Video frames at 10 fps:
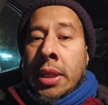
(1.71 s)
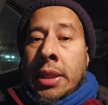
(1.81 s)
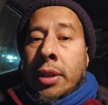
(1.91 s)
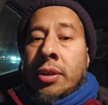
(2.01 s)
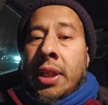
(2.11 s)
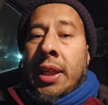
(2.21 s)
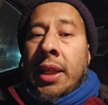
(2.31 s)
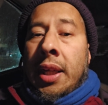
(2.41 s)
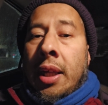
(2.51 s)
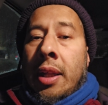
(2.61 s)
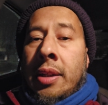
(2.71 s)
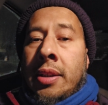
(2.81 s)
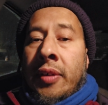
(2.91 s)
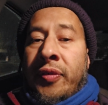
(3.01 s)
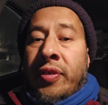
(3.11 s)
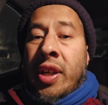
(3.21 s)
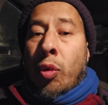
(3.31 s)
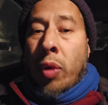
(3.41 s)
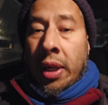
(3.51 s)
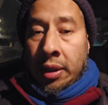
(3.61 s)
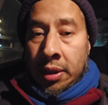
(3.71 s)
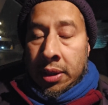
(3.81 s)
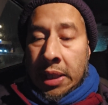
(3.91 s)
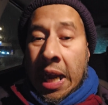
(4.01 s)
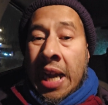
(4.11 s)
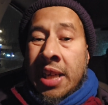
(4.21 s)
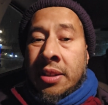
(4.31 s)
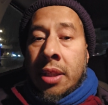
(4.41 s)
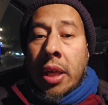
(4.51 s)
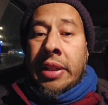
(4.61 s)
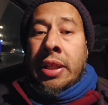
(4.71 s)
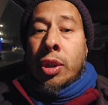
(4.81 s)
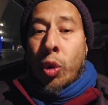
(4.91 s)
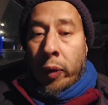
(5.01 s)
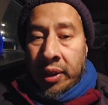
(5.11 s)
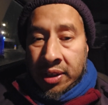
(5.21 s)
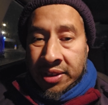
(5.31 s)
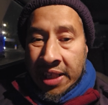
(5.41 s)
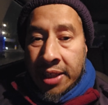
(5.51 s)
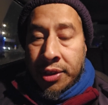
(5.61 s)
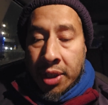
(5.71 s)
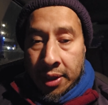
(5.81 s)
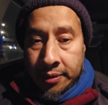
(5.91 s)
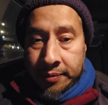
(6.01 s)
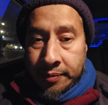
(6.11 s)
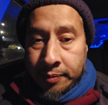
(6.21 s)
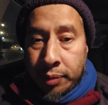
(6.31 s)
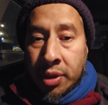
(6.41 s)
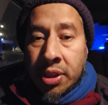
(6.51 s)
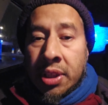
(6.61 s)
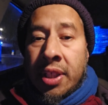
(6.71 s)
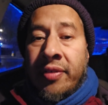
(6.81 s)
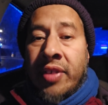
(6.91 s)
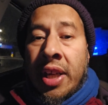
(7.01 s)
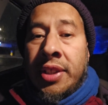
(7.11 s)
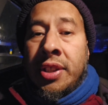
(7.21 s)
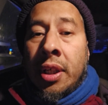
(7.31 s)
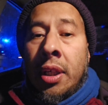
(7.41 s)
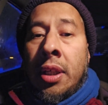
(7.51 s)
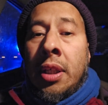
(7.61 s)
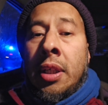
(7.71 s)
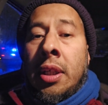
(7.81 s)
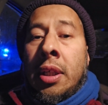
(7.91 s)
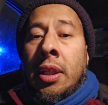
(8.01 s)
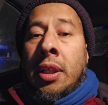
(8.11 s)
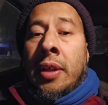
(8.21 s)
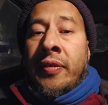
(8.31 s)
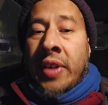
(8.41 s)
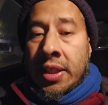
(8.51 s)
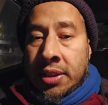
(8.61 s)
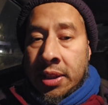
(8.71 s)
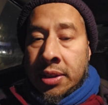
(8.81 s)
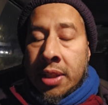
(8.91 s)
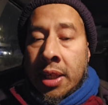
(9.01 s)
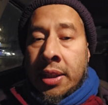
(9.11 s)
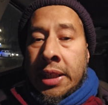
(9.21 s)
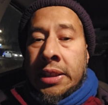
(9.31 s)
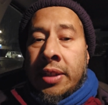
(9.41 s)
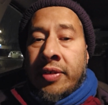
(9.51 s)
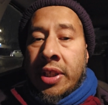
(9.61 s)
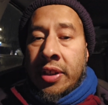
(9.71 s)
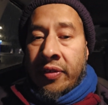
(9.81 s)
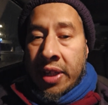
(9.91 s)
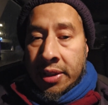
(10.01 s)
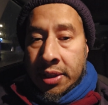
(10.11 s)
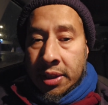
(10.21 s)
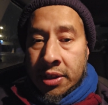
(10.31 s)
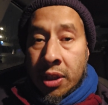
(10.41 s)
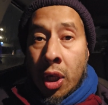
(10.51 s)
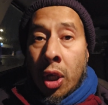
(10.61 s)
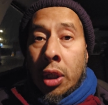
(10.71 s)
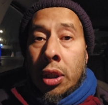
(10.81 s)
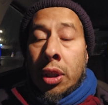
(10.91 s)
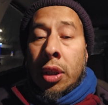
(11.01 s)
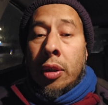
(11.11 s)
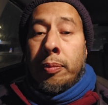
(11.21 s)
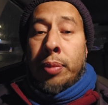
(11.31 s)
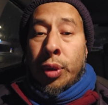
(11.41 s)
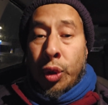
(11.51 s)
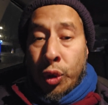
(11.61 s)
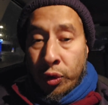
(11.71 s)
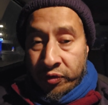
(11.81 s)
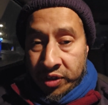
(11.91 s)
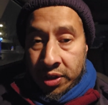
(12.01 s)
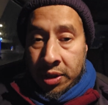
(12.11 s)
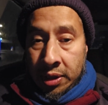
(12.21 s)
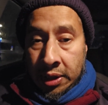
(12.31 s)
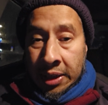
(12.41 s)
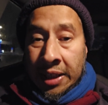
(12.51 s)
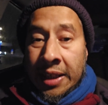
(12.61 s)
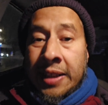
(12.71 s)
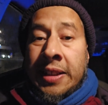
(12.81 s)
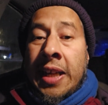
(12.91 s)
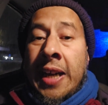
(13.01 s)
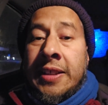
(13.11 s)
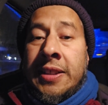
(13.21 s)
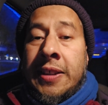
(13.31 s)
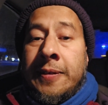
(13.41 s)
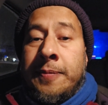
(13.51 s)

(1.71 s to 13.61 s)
You see, the free will and the dual nature, positive nature factors and negative nature factors, proves that